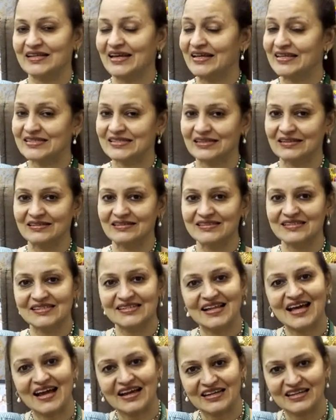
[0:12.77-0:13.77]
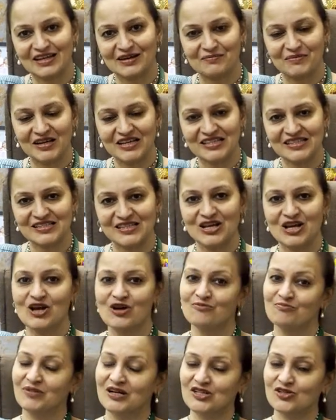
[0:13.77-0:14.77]
excellence in academics,
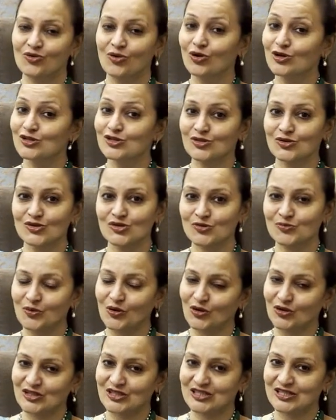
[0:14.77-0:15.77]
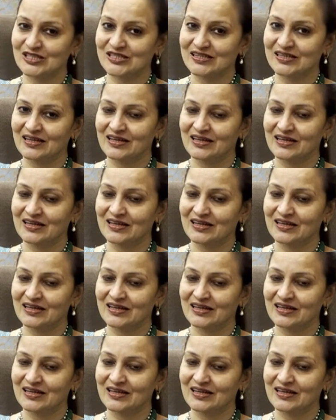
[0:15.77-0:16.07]
but also sports.